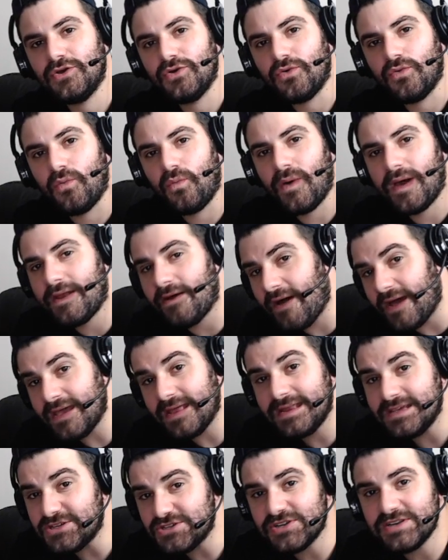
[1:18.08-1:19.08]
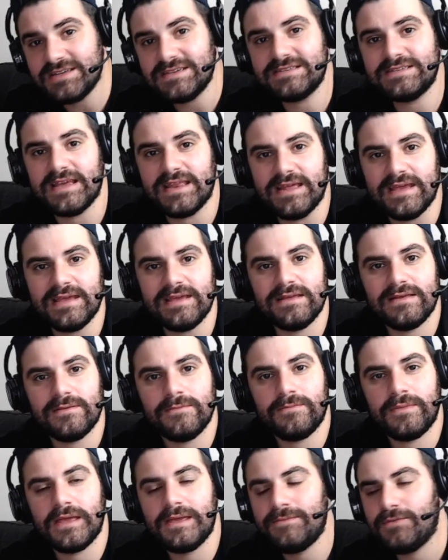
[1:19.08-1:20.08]
when I initially said it,
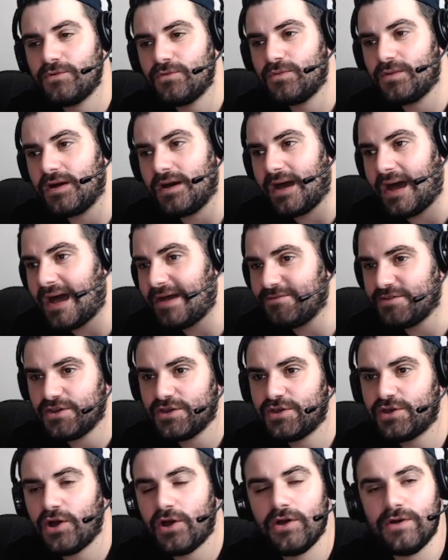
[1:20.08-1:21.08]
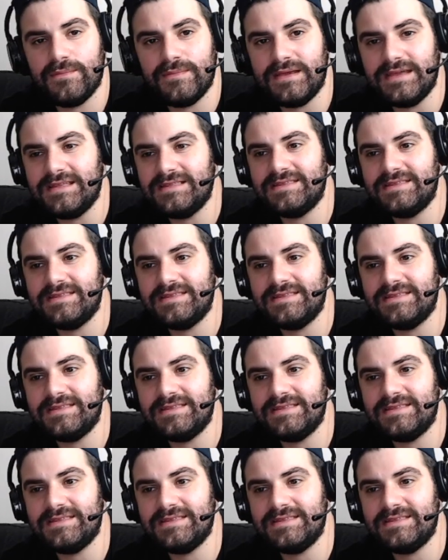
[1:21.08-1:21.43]
people were having a go at me,